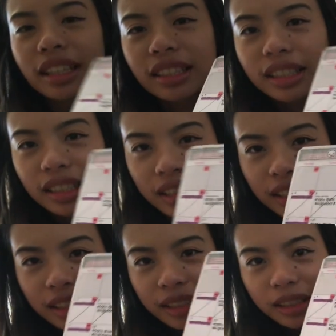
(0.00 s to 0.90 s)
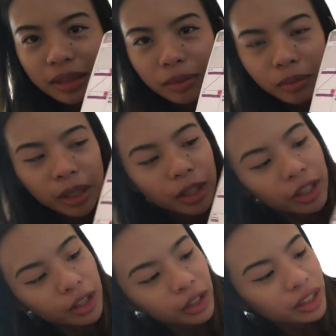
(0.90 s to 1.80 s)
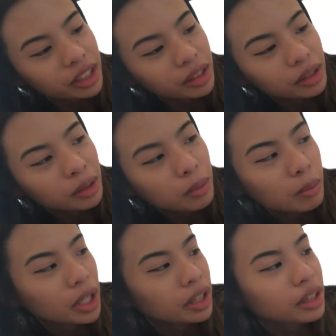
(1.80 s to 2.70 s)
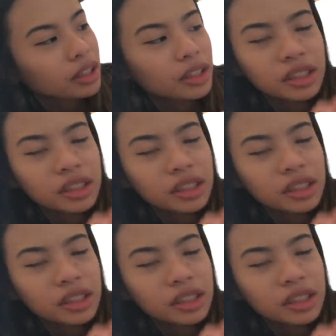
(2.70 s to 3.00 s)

this is my current month.